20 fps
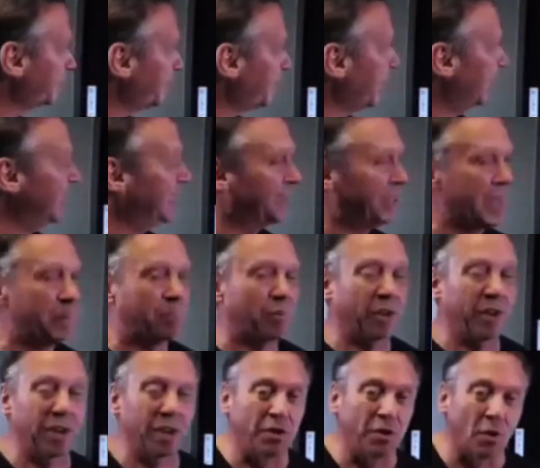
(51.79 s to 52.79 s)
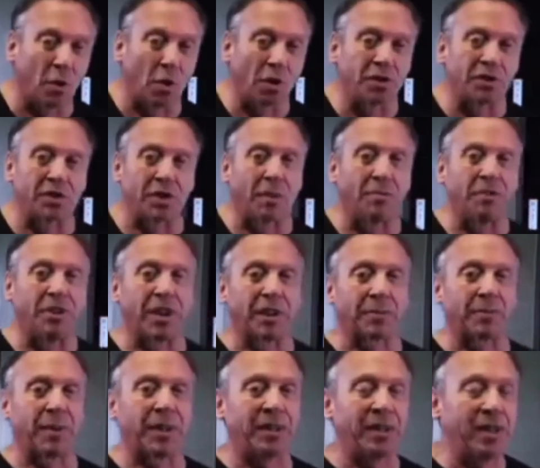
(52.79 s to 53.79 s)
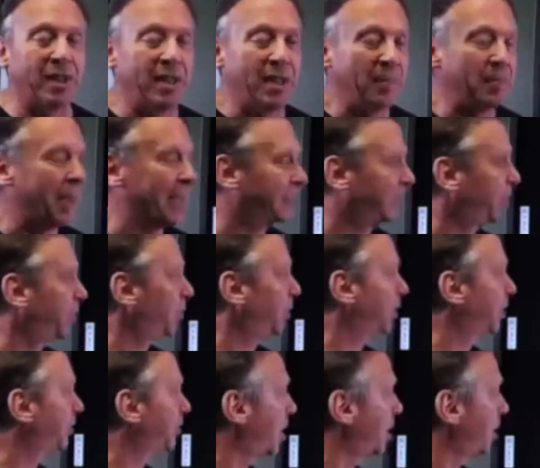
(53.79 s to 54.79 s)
is a pretty ignored subject, but basically we're going to talk